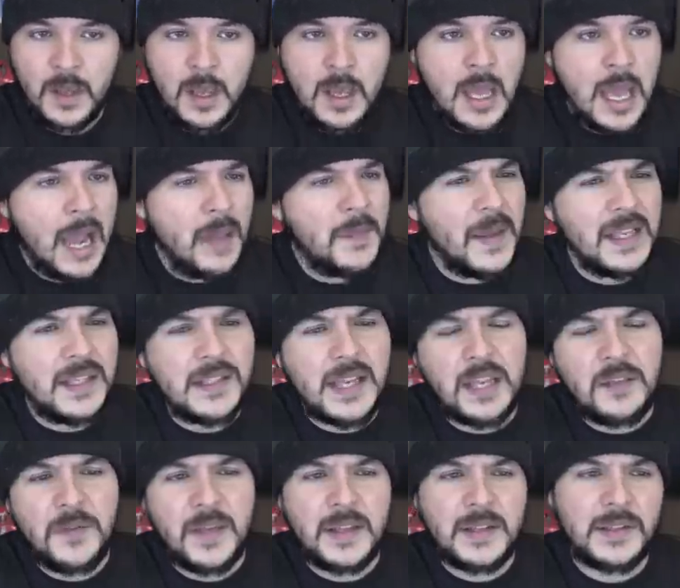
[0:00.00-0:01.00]
And they
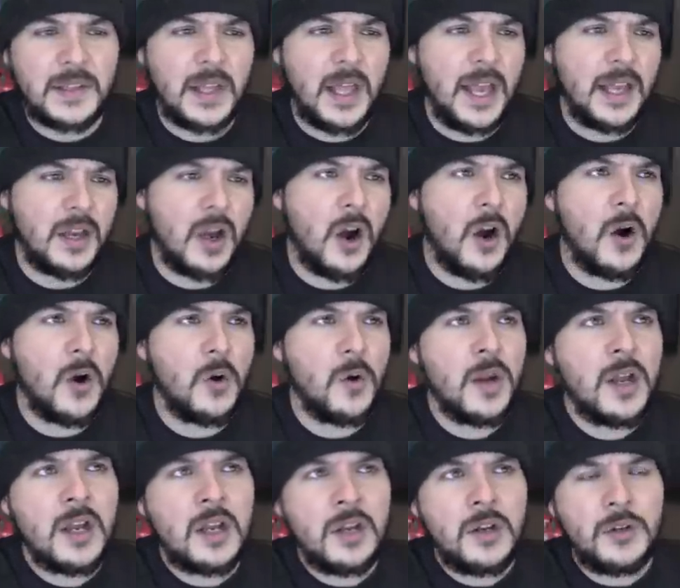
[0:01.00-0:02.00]
say things like,
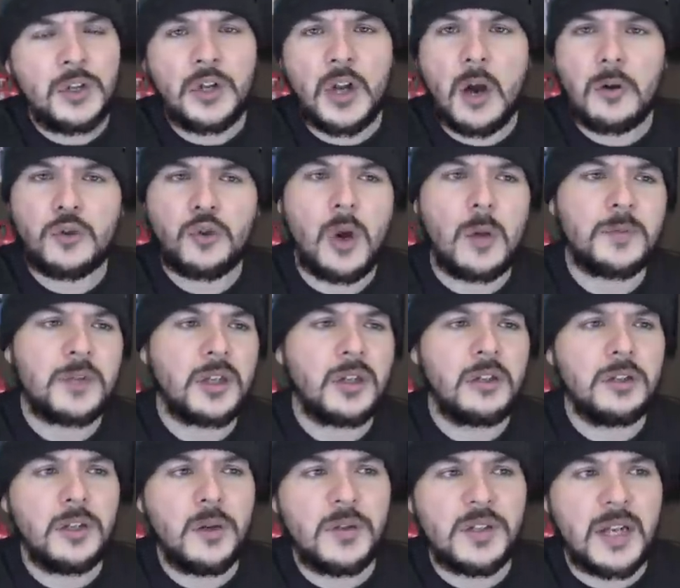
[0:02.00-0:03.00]
oh, you know, Trump's going to
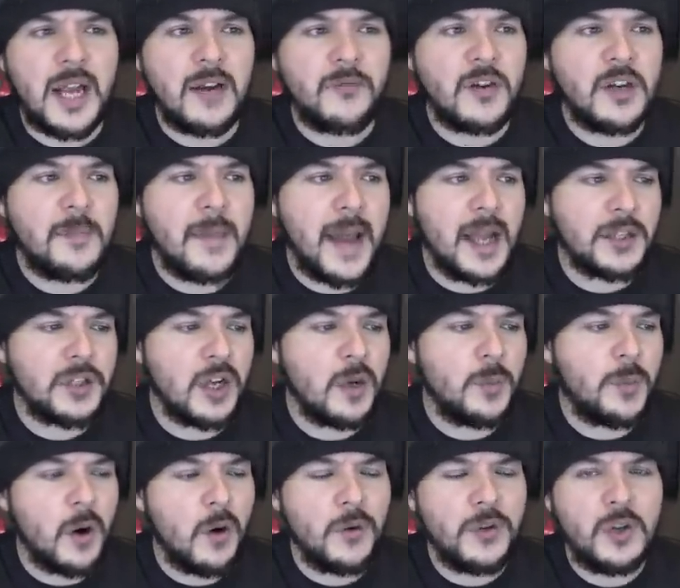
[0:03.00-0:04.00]
lose in every matchup.
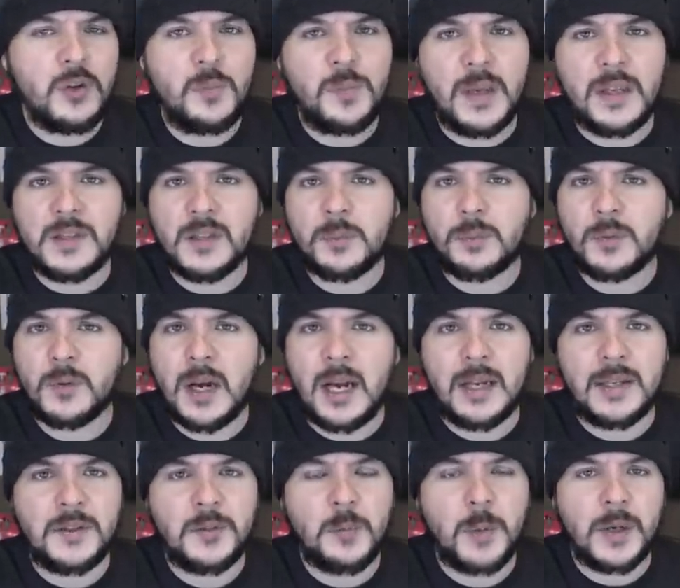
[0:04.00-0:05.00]
Oh, you'd be
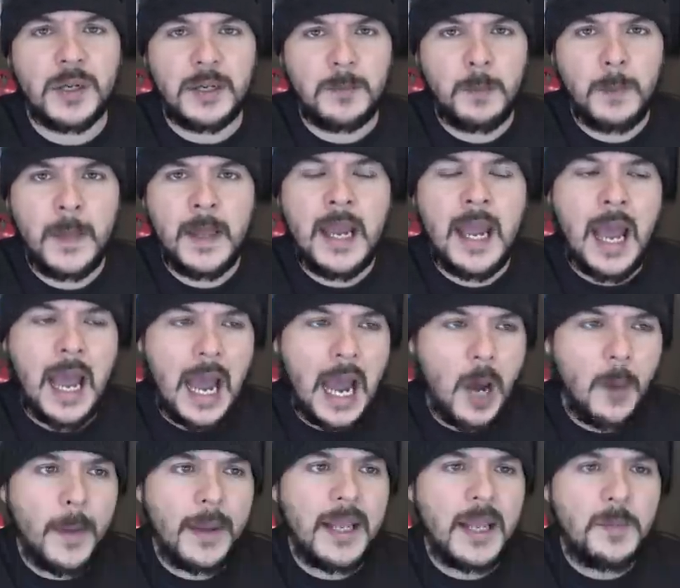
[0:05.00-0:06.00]
surprised, buddy.
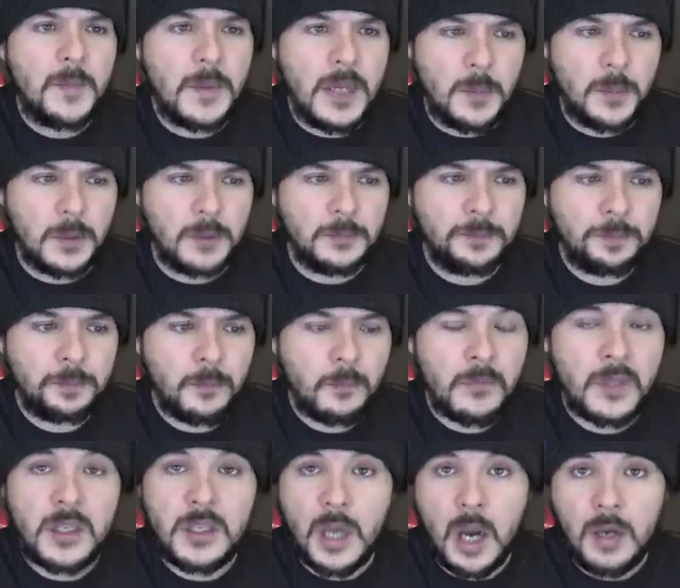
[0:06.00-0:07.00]
How many people,
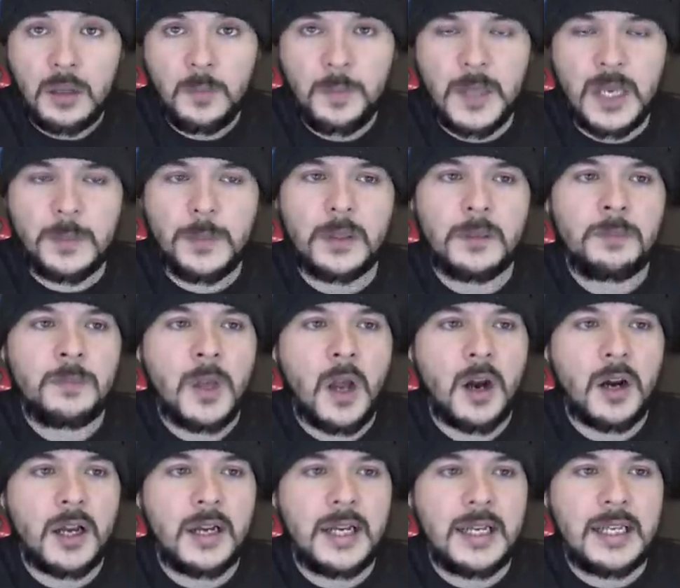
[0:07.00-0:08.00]
young people,
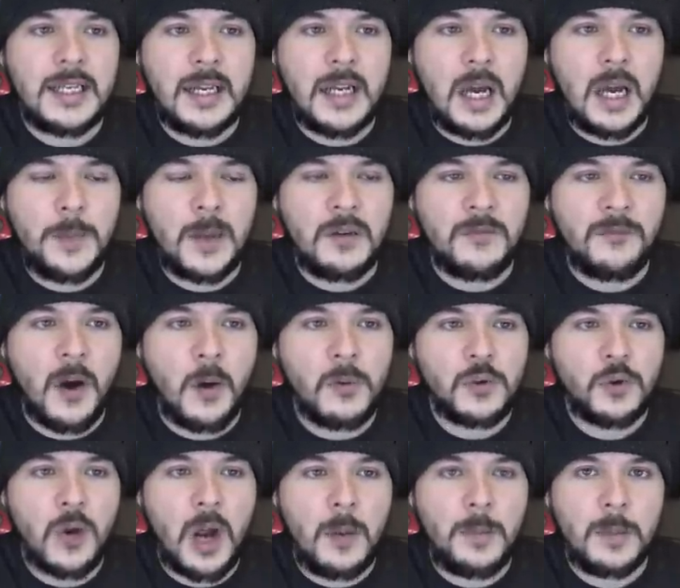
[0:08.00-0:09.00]
are going to get up and vote
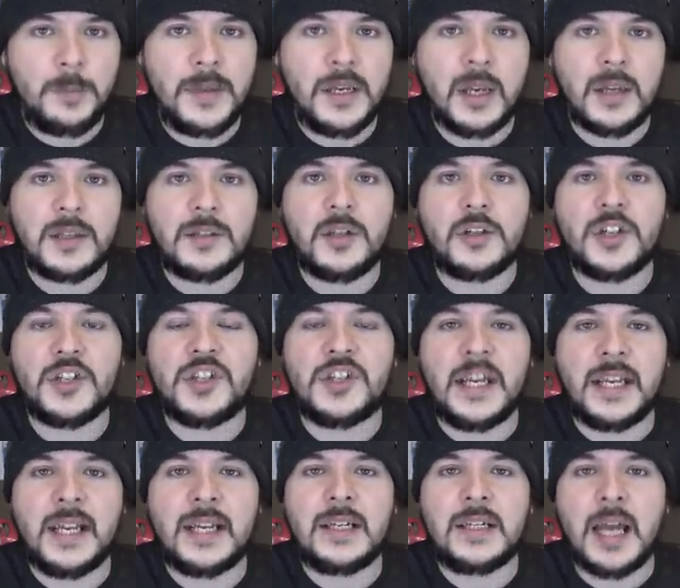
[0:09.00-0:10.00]
Trump because they're just
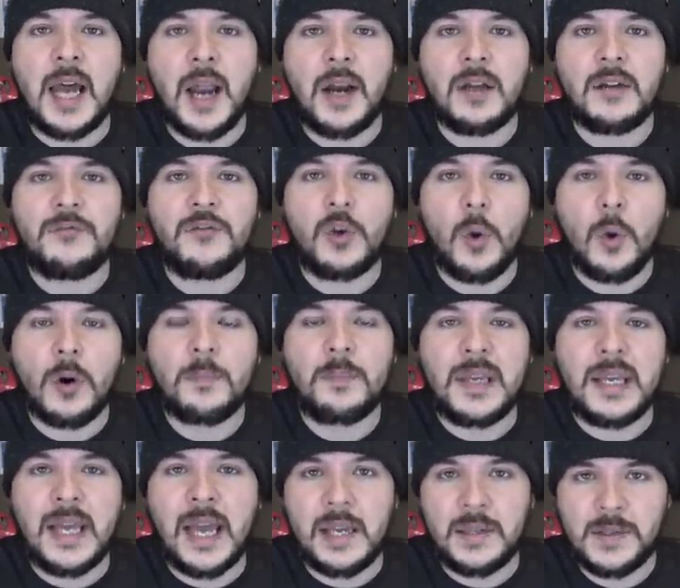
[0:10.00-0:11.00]
sick and tired of your
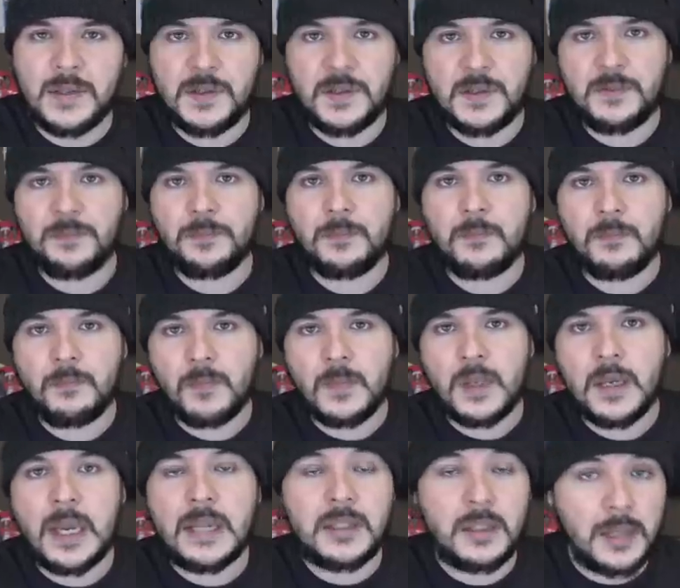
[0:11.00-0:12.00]
BS?
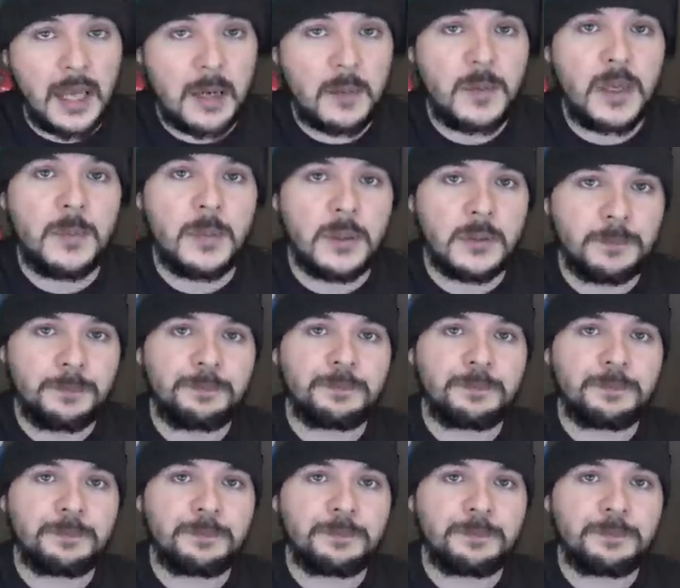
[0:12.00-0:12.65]
It's a lot of people.